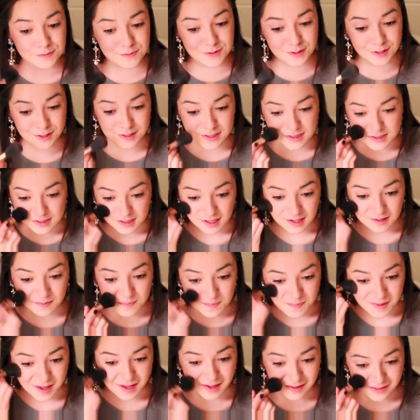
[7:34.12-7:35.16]
So I just kind
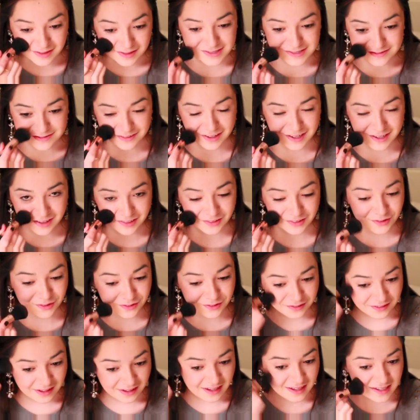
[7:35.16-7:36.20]
of make this funny
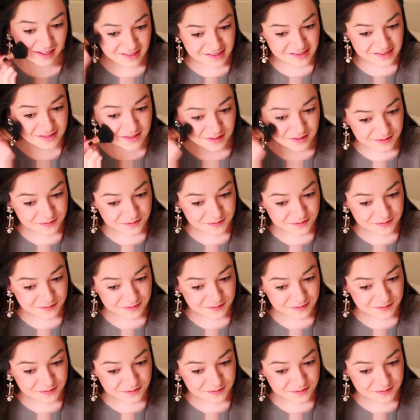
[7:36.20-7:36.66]
little face